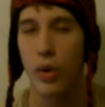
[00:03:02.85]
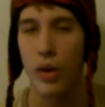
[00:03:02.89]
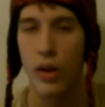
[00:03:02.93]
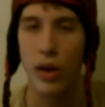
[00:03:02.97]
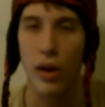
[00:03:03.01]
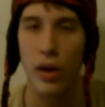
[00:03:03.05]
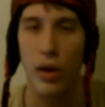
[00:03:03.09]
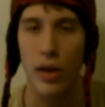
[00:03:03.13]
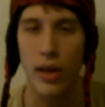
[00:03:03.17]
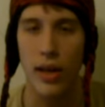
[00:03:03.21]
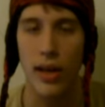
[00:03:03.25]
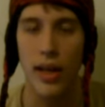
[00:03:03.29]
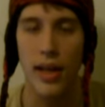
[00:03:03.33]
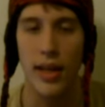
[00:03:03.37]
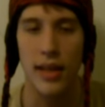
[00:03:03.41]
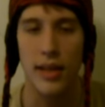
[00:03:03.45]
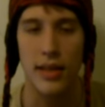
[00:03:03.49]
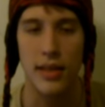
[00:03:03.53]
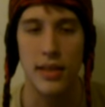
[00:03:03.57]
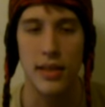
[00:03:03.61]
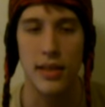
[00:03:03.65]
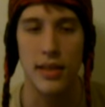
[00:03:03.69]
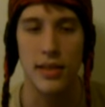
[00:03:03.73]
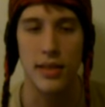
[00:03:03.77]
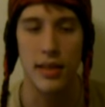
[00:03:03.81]
what art
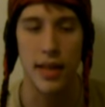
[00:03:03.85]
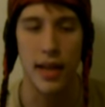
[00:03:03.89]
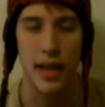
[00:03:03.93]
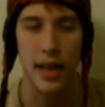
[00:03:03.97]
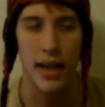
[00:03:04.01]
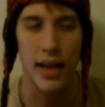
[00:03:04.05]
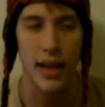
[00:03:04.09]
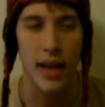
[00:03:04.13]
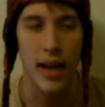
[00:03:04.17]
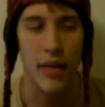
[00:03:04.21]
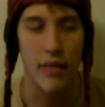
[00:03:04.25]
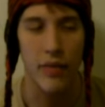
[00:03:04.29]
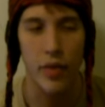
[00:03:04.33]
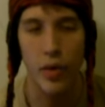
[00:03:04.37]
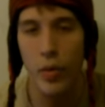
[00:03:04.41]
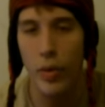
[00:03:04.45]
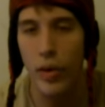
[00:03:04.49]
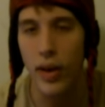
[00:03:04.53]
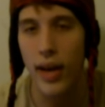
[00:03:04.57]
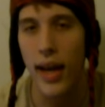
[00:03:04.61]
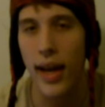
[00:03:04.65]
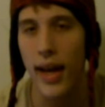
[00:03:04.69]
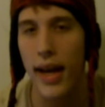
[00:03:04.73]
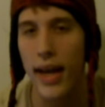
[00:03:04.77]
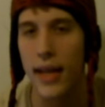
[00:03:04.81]
is that
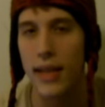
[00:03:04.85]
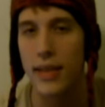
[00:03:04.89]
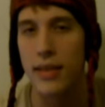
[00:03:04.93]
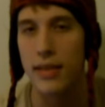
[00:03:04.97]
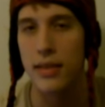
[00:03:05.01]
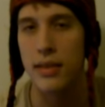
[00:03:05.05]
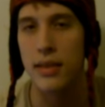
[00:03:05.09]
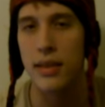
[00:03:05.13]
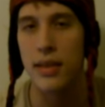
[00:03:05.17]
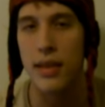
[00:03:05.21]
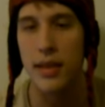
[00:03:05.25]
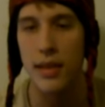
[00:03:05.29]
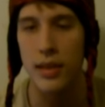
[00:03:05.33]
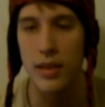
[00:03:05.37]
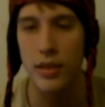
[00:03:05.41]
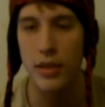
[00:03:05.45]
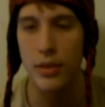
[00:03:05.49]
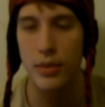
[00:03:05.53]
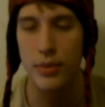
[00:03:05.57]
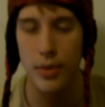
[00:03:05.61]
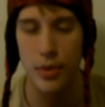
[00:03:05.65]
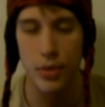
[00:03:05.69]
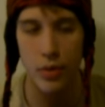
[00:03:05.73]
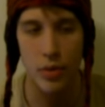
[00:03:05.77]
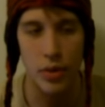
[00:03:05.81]
everyone has
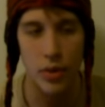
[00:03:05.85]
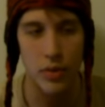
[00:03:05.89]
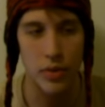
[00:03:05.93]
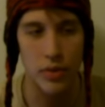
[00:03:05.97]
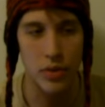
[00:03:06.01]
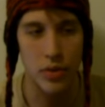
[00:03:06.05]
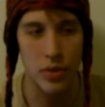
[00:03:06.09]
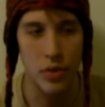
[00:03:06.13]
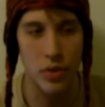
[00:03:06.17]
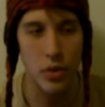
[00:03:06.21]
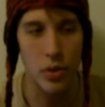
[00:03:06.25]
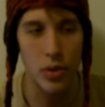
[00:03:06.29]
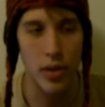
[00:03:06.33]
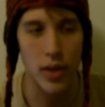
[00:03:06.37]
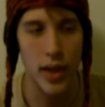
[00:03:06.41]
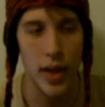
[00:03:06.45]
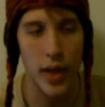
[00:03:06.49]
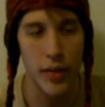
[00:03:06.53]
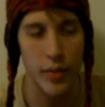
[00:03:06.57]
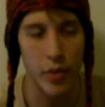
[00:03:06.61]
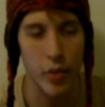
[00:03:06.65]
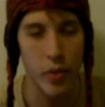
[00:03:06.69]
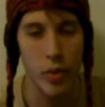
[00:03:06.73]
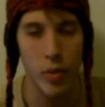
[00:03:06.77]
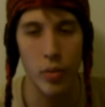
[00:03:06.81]
some sort of story,
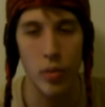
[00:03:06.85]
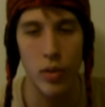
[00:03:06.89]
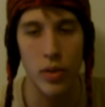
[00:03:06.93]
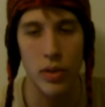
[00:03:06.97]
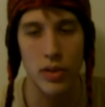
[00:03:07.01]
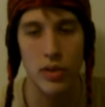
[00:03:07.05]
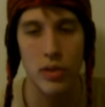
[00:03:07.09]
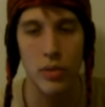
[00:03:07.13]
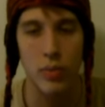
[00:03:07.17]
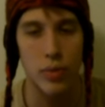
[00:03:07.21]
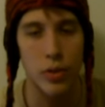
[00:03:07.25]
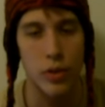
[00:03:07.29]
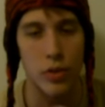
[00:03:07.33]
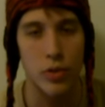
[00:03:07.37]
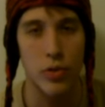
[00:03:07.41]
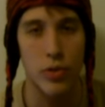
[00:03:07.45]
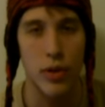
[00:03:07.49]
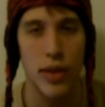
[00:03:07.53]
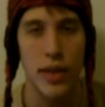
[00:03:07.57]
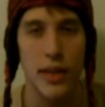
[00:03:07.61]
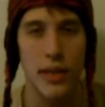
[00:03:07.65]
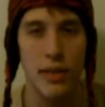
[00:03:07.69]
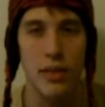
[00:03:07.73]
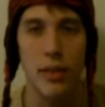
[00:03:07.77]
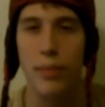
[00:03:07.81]
everyone wants to
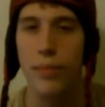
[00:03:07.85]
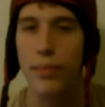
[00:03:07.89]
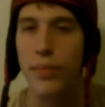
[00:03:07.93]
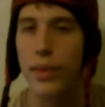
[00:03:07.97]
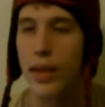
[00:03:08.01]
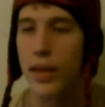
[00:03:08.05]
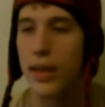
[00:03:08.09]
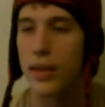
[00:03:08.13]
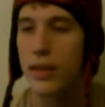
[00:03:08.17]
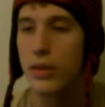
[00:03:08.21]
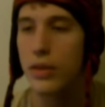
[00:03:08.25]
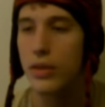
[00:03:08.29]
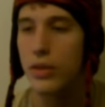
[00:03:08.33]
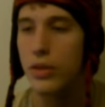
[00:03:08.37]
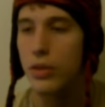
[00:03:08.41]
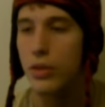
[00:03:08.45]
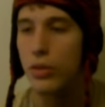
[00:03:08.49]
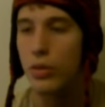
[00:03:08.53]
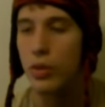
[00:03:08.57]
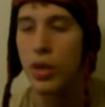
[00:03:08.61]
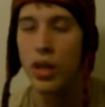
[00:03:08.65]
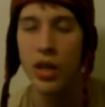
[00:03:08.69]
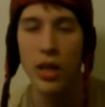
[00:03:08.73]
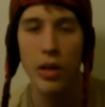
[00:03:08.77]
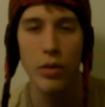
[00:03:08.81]
portray something,
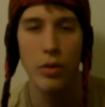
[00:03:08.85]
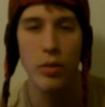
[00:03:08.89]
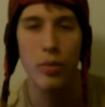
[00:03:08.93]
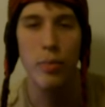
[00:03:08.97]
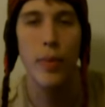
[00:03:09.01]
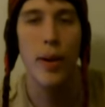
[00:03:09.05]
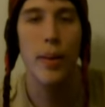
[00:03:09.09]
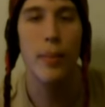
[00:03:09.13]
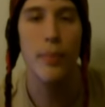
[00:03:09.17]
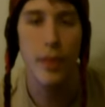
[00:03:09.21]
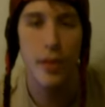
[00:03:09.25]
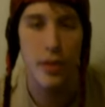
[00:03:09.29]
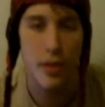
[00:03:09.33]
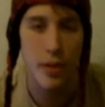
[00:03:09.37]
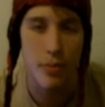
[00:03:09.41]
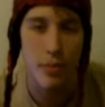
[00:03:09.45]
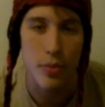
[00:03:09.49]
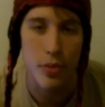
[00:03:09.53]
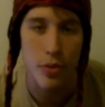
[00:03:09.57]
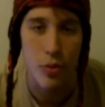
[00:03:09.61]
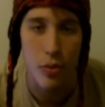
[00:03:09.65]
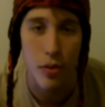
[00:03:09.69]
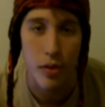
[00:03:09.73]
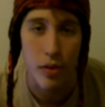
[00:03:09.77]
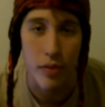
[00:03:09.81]
to remember some
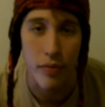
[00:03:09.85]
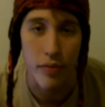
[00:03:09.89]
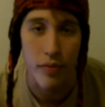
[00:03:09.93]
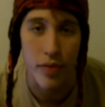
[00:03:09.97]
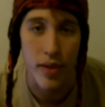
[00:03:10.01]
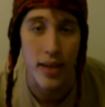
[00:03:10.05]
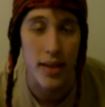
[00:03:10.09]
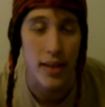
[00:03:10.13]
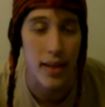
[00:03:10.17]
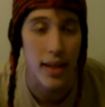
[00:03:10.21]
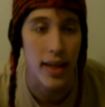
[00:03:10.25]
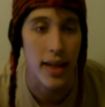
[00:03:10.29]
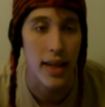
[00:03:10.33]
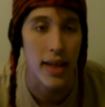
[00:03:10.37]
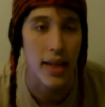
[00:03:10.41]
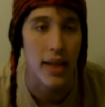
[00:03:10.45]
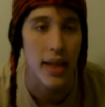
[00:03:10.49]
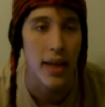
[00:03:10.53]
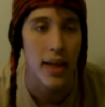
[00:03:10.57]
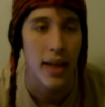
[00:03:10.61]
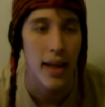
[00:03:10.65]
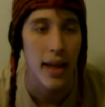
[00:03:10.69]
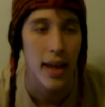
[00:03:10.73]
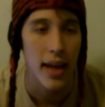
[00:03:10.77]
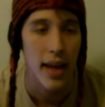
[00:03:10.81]
sort of feeling,
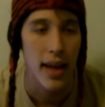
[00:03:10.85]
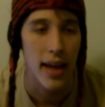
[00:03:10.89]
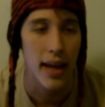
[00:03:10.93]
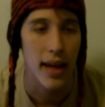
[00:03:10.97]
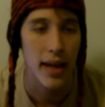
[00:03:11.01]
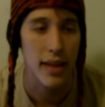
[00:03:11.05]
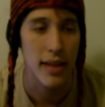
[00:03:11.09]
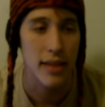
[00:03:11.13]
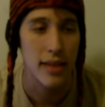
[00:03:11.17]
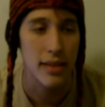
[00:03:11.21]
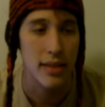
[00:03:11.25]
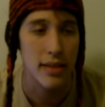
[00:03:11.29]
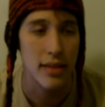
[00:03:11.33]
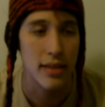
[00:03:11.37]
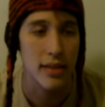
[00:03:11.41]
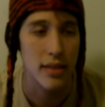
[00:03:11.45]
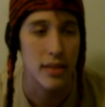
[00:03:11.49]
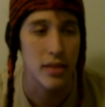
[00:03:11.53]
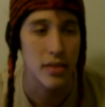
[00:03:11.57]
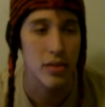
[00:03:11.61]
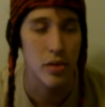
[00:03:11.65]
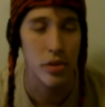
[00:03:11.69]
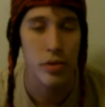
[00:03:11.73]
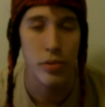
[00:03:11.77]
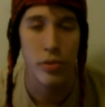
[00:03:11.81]
and
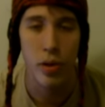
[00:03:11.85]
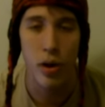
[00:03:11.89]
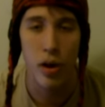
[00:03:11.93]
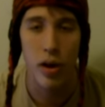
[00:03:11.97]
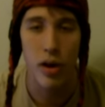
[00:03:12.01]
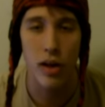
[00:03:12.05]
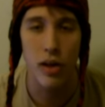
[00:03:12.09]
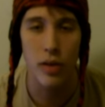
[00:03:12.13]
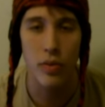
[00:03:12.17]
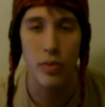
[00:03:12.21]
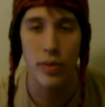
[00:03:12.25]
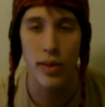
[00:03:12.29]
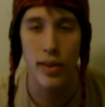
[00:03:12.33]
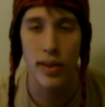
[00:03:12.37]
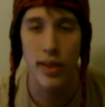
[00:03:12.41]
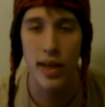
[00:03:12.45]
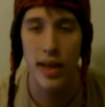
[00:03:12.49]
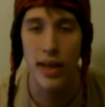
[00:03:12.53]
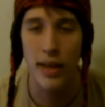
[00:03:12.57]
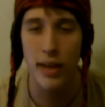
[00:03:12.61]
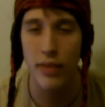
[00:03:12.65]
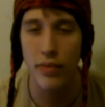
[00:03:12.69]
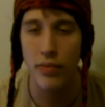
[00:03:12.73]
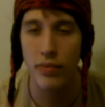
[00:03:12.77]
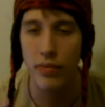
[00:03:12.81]
through art we
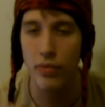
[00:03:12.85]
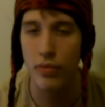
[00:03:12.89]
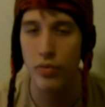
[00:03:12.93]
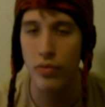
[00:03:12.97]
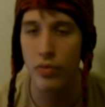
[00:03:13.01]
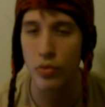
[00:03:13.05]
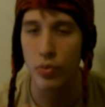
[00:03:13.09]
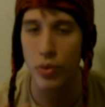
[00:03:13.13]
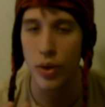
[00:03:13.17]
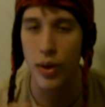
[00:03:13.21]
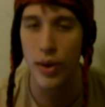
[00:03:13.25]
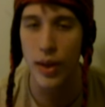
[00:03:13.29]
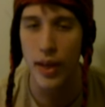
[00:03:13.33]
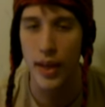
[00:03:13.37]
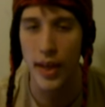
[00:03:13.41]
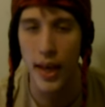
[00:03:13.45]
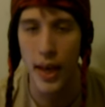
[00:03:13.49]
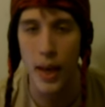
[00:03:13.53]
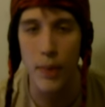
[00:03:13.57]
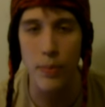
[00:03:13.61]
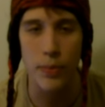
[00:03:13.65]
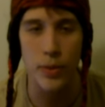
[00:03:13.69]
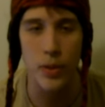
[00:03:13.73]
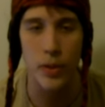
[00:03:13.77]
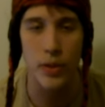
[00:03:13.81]
kind of try to
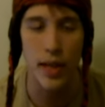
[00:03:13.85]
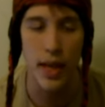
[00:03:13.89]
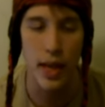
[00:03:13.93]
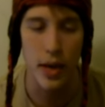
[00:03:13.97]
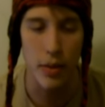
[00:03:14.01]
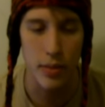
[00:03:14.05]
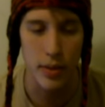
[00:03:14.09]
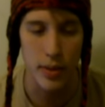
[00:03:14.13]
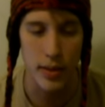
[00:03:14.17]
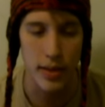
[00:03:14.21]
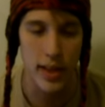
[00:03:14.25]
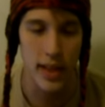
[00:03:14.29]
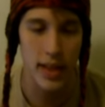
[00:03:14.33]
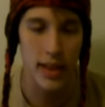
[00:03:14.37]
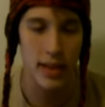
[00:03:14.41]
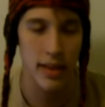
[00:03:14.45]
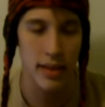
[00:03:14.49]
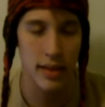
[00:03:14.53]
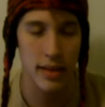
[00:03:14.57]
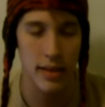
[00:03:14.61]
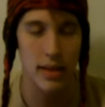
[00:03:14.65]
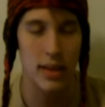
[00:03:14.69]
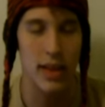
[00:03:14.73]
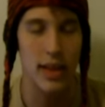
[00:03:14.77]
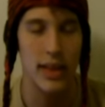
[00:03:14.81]
capture that. We
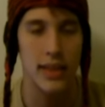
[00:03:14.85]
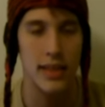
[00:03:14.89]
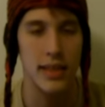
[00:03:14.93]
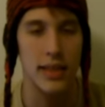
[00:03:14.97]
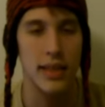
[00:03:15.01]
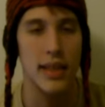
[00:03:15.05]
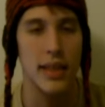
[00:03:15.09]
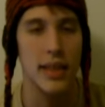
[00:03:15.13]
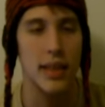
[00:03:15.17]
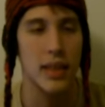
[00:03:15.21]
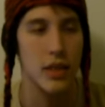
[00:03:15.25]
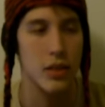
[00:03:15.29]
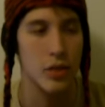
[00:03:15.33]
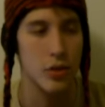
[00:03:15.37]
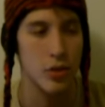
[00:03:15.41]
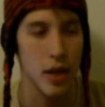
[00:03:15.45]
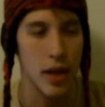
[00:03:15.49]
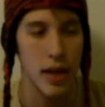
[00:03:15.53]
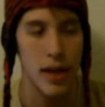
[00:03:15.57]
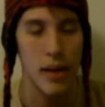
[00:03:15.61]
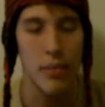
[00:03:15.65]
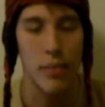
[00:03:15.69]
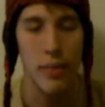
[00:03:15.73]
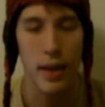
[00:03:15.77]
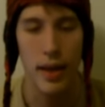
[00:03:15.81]
take the idea and
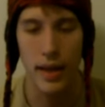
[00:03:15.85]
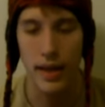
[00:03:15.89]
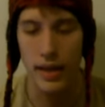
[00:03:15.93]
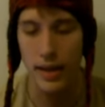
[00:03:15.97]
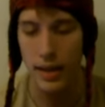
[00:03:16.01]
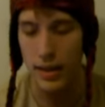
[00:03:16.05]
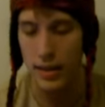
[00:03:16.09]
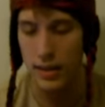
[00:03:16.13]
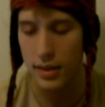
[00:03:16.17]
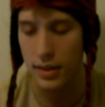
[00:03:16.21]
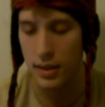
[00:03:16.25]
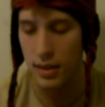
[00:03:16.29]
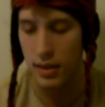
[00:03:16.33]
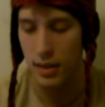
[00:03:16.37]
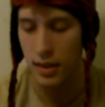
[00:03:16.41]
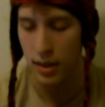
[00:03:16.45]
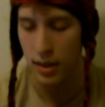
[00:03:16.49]
try to make it